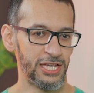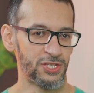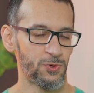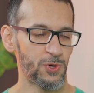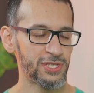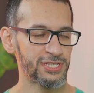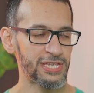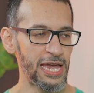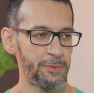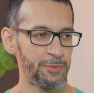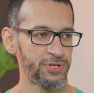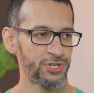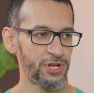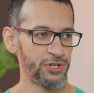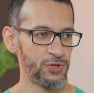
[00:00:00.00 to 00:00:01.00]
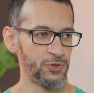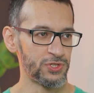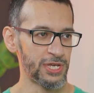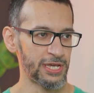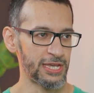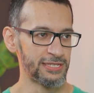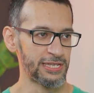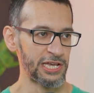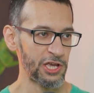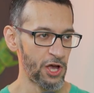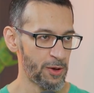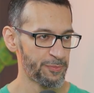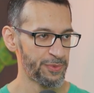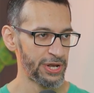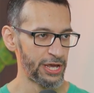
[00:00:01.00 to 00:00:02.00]
so what scammers are using is a
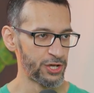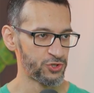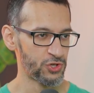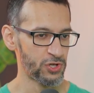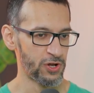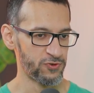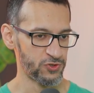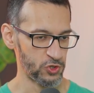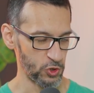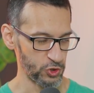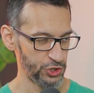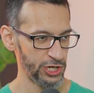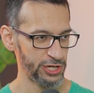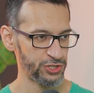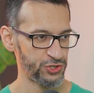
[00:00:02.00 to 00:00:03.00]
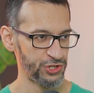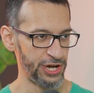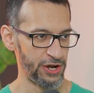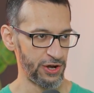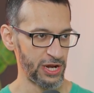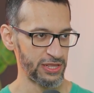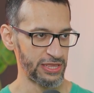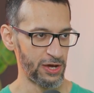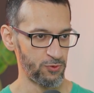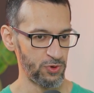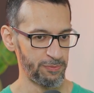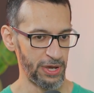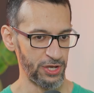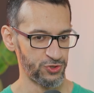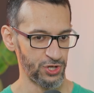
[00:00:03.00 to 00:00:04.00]
combination of social engineering that we
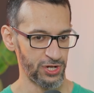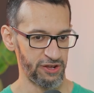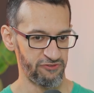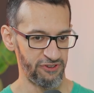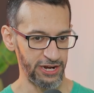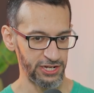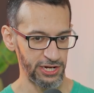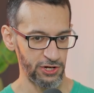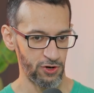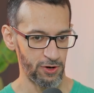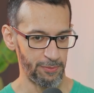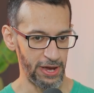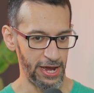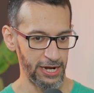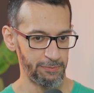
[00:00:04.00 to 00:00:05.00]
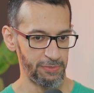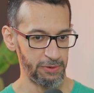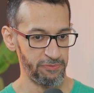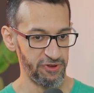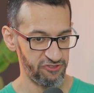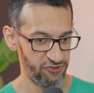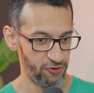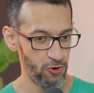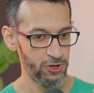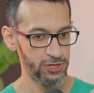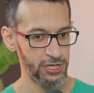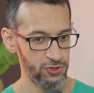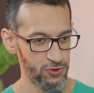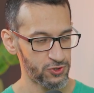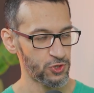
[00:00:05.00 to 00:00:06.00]
mentioned, affecting your mind. But before
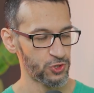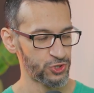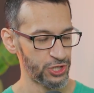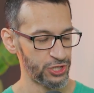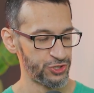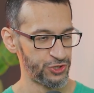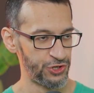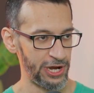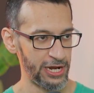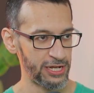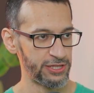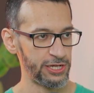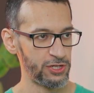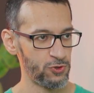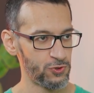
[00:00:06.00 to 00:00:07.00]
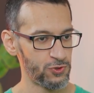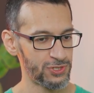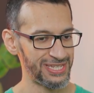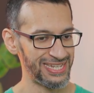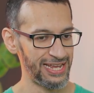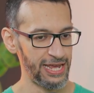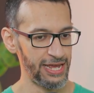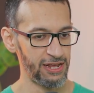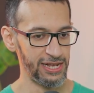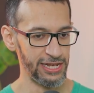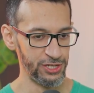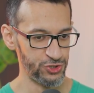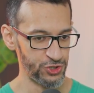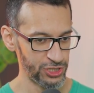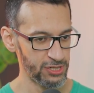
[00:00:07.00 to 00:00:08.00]
they use social engineering, they use
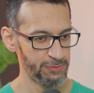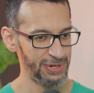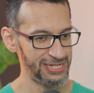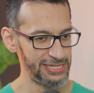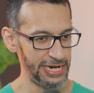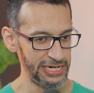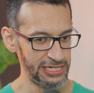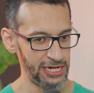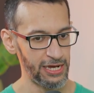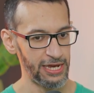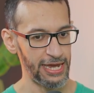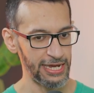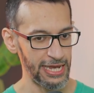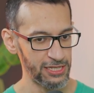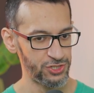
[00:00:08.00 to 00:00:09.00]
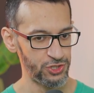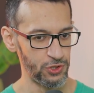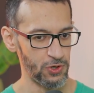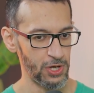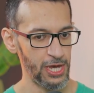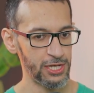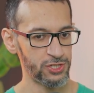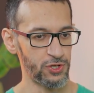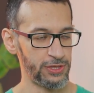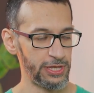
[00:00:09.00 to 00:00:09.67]
legitimate data against you. So